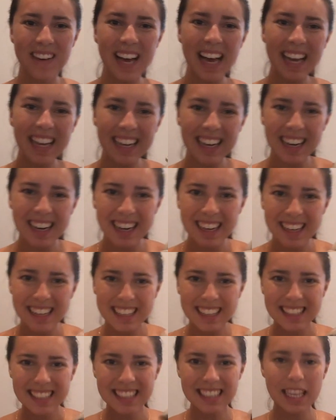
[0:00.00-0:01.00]
Bye
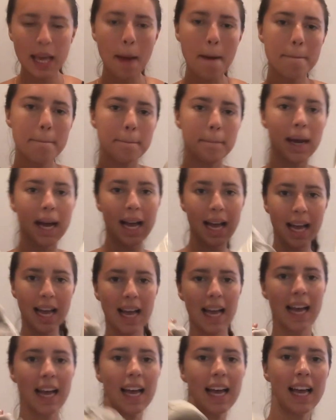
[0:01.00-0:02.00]
girls. Bye.
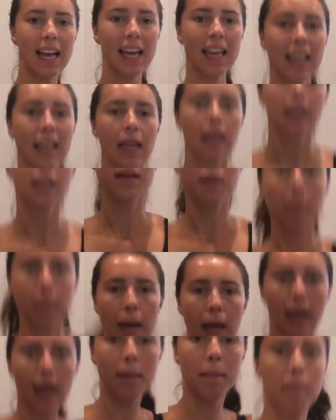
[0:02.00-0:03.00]

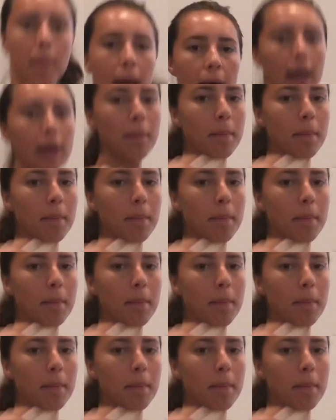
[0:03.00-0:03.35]
Bye, bye,